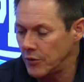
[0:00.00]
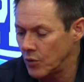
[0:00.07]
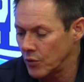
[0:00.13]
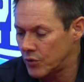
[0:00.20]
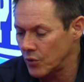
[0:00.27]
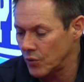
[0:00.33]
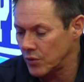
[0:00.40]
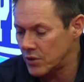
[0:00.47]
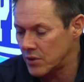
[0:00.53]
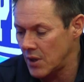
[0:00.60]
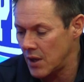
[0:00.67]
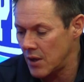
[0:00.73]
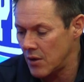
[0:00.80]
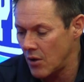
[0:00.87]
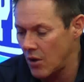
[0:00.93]
your thoughts
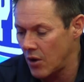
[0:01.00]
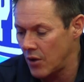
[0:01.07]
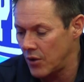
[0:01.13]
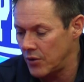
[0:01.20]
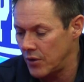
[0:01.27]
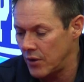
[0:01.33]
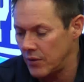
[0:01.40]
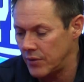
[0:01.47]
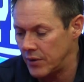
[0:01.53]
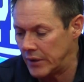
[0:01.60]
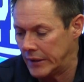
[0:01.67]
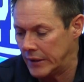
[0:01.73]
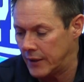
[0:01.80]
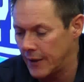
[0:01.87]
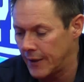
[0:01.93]
then on
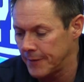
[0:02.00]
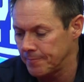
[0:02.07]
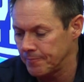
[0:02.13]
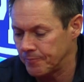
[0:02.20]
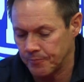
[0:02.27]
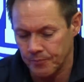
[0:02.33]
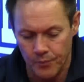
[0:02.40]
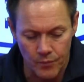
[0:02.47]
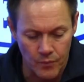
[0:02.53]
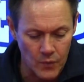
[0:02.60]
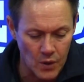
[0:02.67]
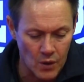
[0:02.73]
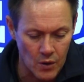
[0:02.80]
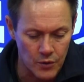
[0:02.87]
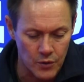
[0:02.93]
the
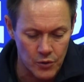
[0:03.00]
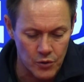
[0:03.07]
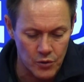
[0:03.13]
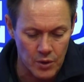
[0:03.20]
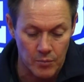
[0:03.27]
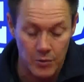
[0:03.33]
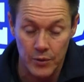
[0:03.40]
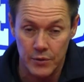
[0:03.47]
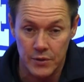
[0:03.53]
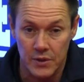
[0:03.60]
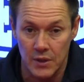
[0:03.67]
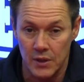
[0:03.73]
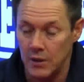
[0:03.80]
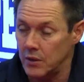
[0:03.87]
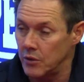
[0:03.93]

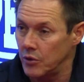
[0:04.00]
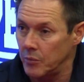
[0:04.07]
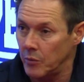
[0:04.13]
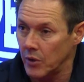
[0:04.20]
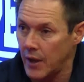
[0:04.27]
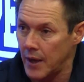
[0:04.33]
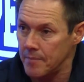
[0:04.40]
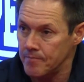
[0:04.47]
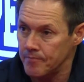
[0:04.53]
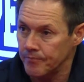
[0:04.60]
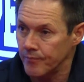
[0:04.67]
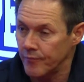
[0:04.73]
UWC Uni Mill game?